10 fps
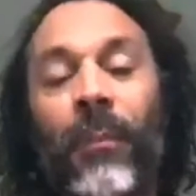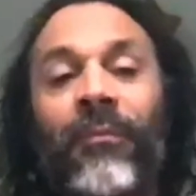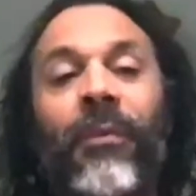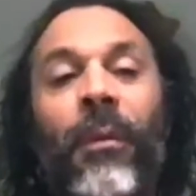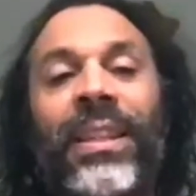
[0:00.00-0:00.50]

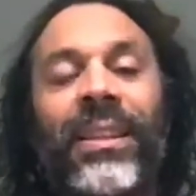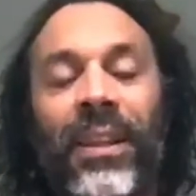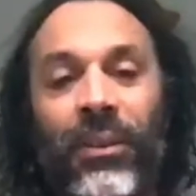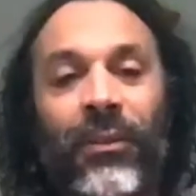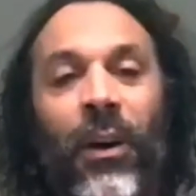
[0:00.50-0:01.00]

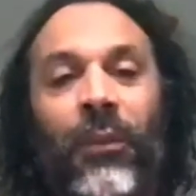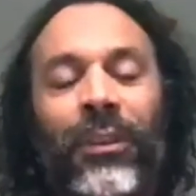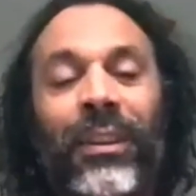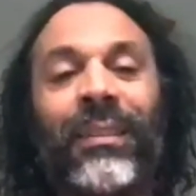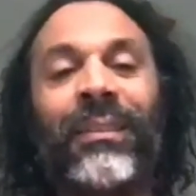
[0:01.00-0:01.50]
busyness,
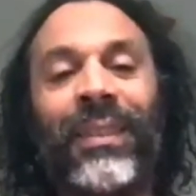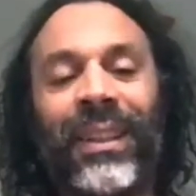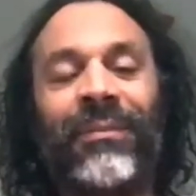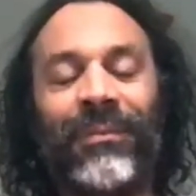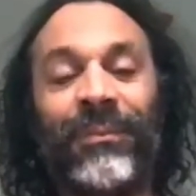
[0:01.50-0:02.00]
the
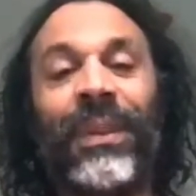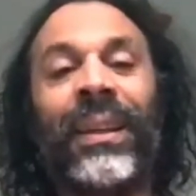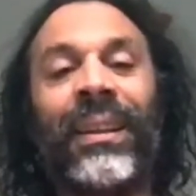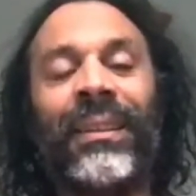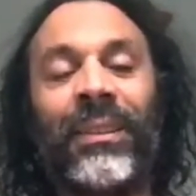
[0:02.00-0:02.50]

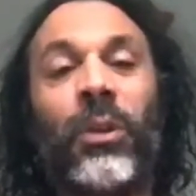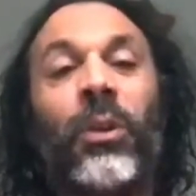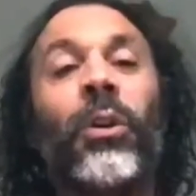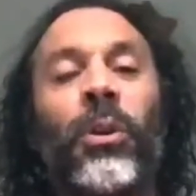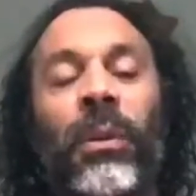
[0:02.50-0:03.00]
being
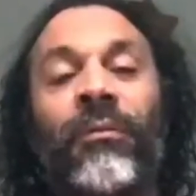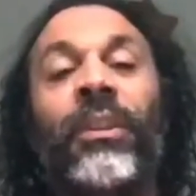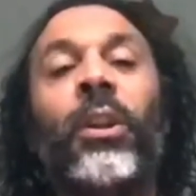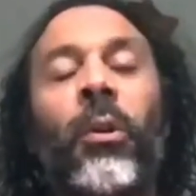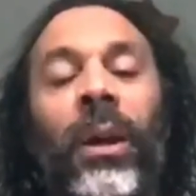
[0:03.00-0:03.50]
caught up in the
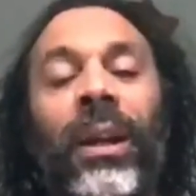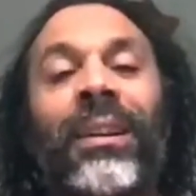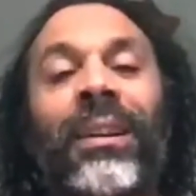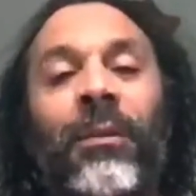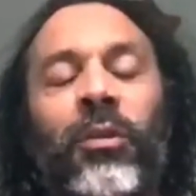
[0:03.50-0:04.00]
doing
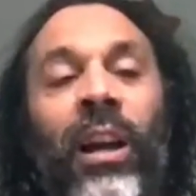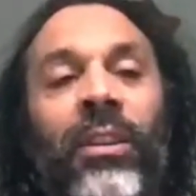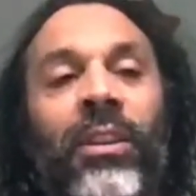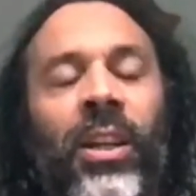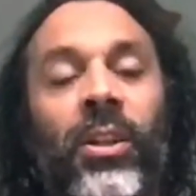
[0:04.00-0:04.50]
of
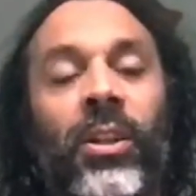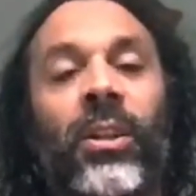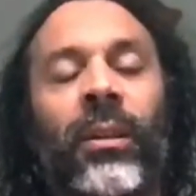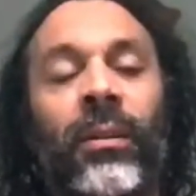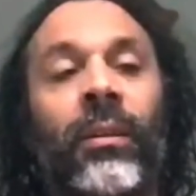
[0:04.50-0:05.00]
transition,
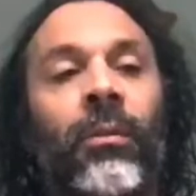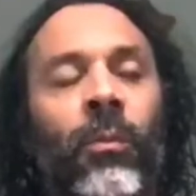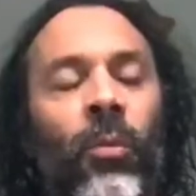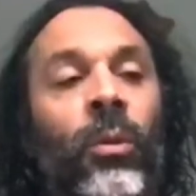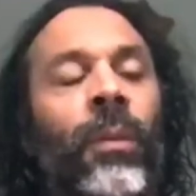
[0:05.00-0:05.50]
and
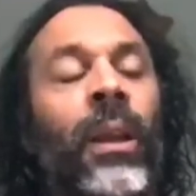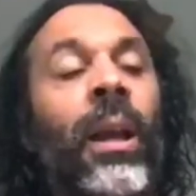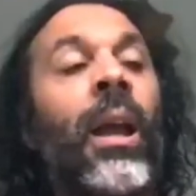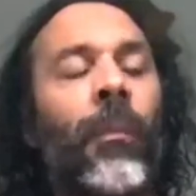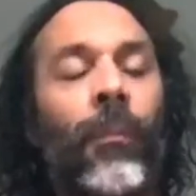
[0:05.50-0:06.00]
would
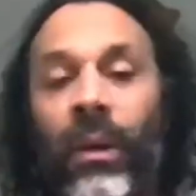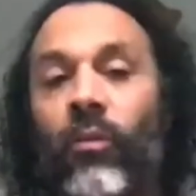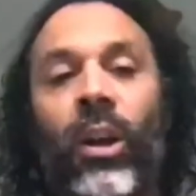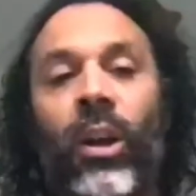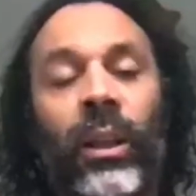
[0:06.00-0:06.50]
be a
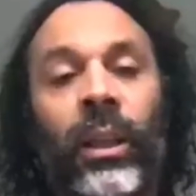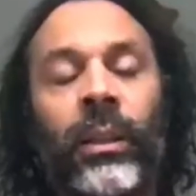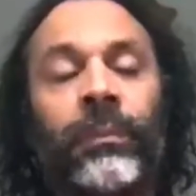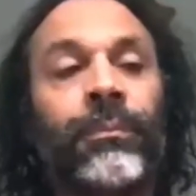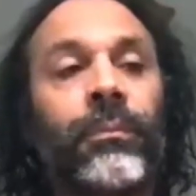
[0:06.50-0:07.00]
really
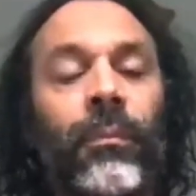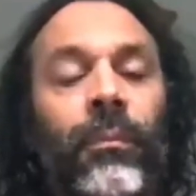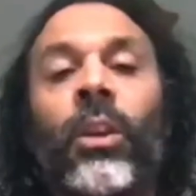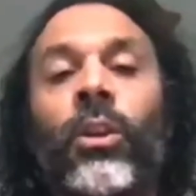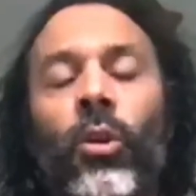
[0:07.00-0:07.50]

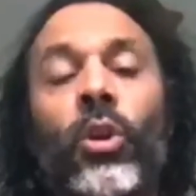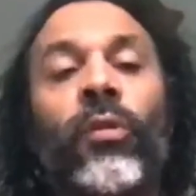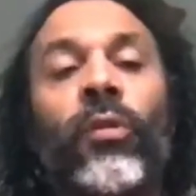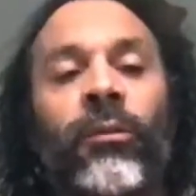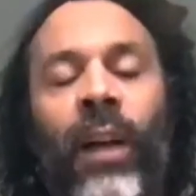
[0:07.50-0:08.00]
useful
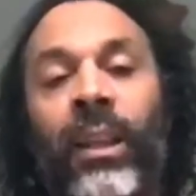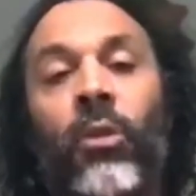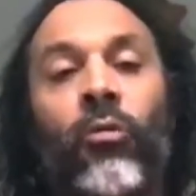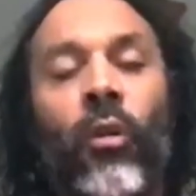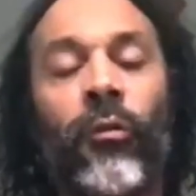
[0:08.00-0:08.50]
and
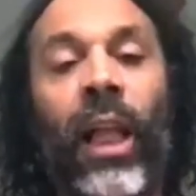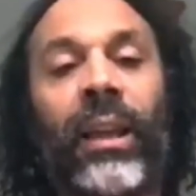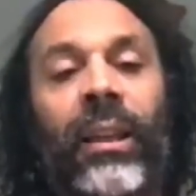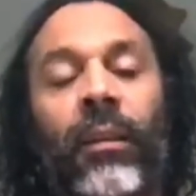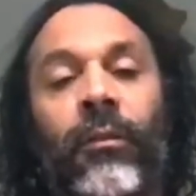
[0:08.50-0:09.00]

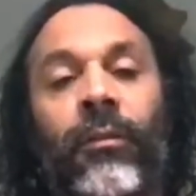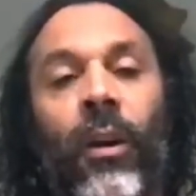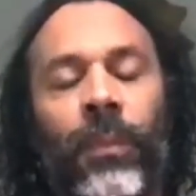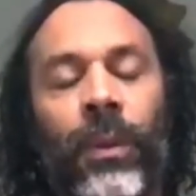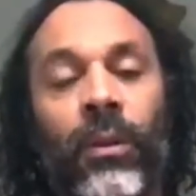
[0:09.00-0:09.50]

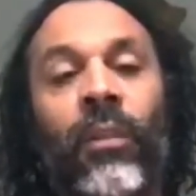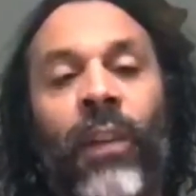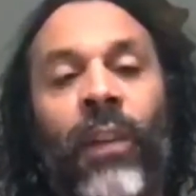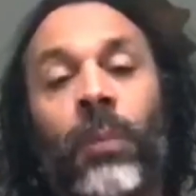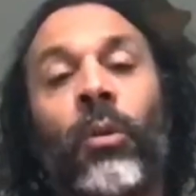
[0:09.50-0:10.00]
valuable